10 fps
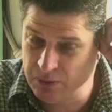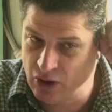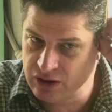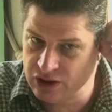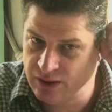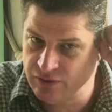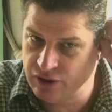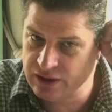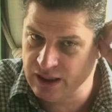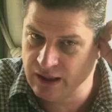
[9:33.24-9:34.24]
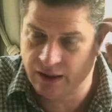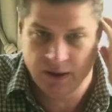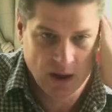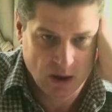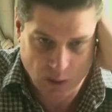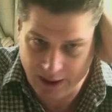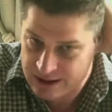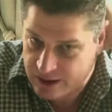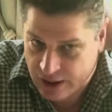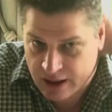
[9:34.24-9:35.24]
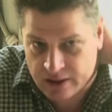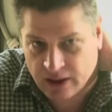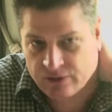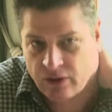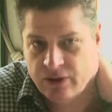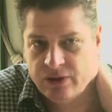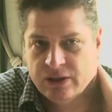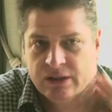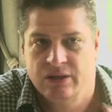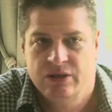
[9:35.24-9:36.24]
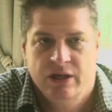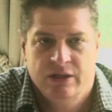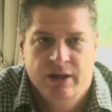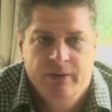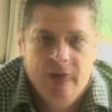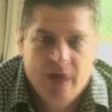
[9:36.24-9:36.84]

park this one for a second. What is a recognized voluntary association?